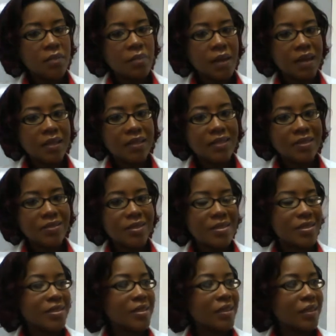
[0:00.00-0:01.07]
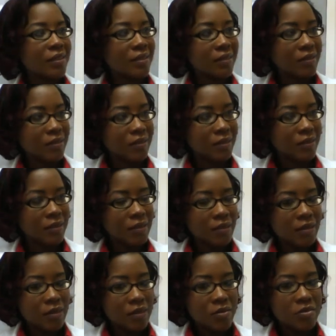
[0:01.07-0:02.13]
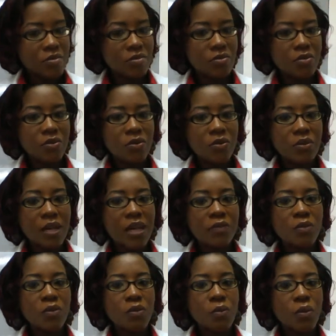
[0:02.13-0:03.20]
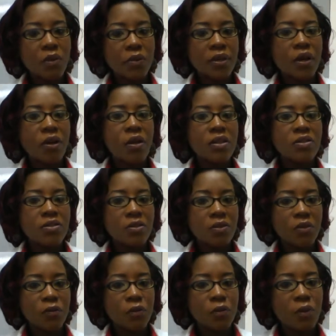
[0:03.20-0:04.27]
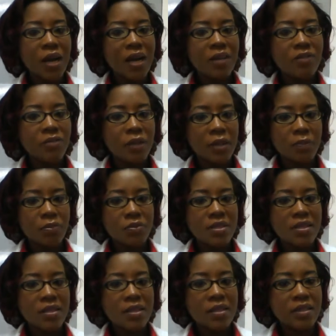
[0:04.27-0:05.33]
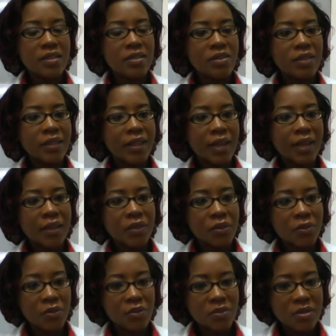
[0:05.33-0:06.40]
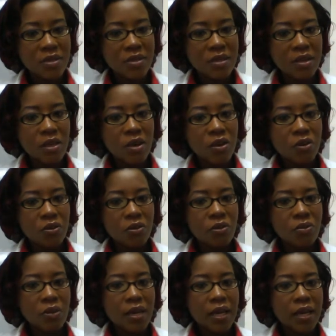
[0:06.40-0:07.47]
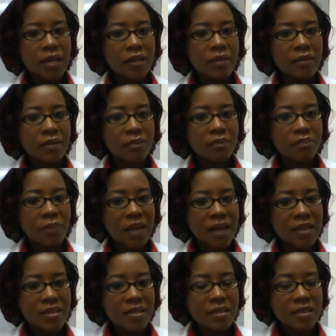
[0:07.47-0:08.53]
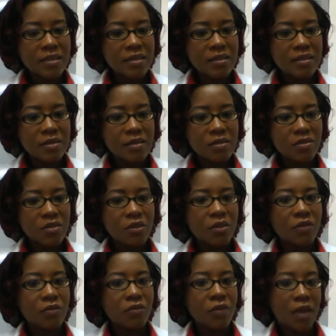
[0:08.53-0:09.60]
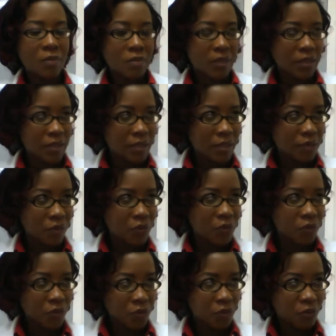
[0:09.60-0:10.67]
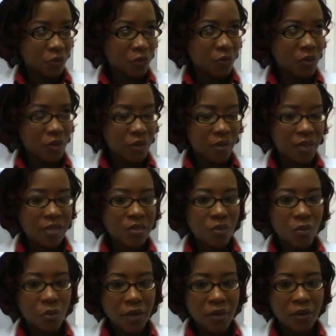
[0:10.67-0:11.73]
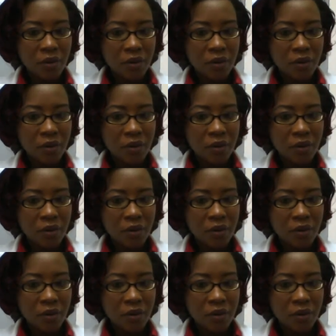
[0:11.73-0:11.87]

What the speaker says: bacteria is killed, so you don't have to worry. Although if you have leprosy and it's undiagnosed, you can pass it to your family. If you know, you're not aware